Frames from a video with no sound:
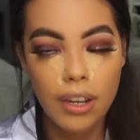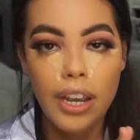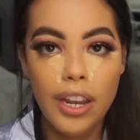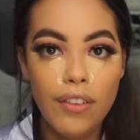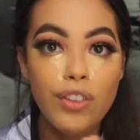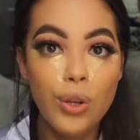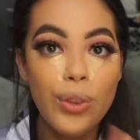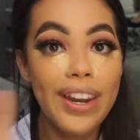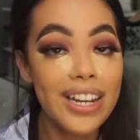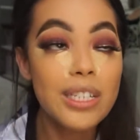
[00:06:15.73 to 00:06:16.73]
even though
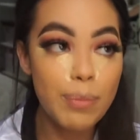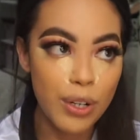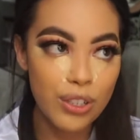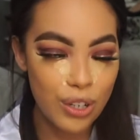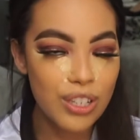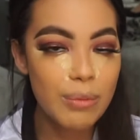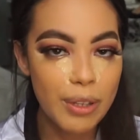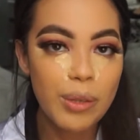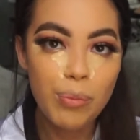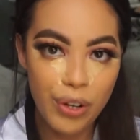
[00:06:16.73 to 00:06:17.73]
the next book talks
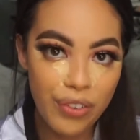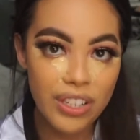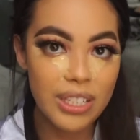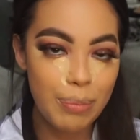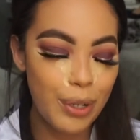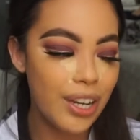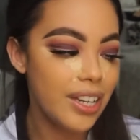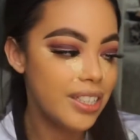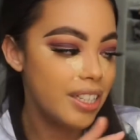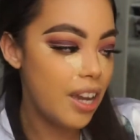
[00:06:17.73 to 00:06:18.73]
about the previous
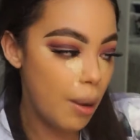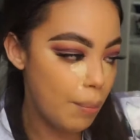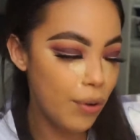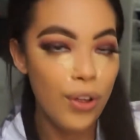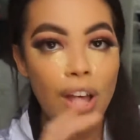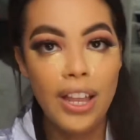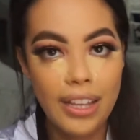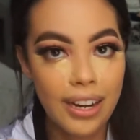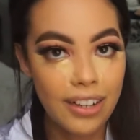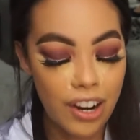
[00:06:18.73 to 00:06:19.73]
book's couple
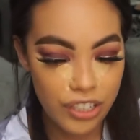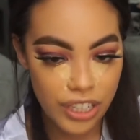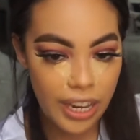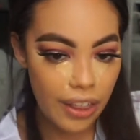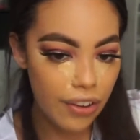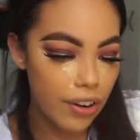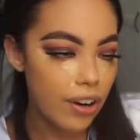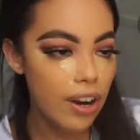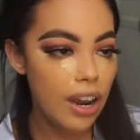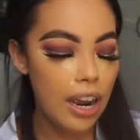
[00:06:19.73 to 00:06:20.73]
that had gotten together.
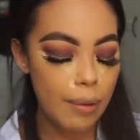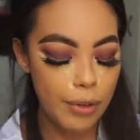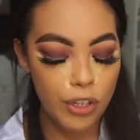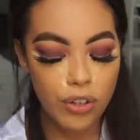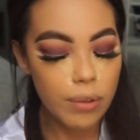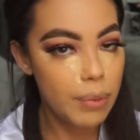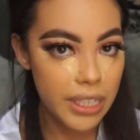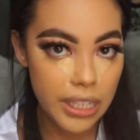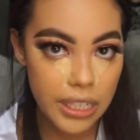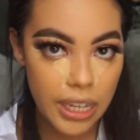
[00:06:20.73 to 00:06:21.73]
I mean, you can
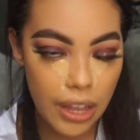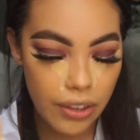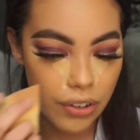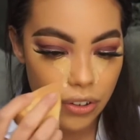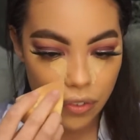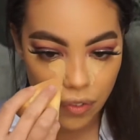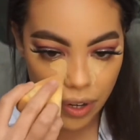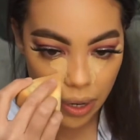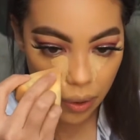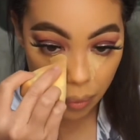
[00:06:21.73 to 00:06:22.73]
piece it together, you can
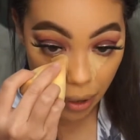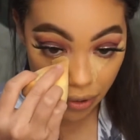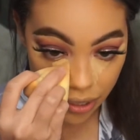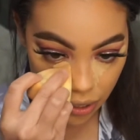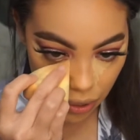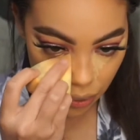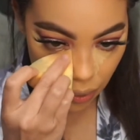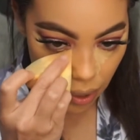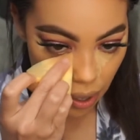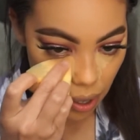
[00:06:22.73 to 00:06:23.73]
find out who marries who,
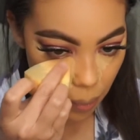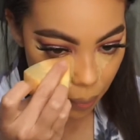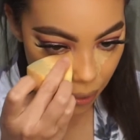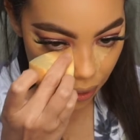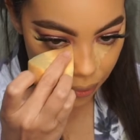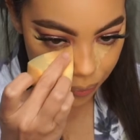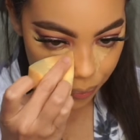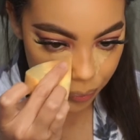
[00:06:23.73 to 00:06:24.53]
but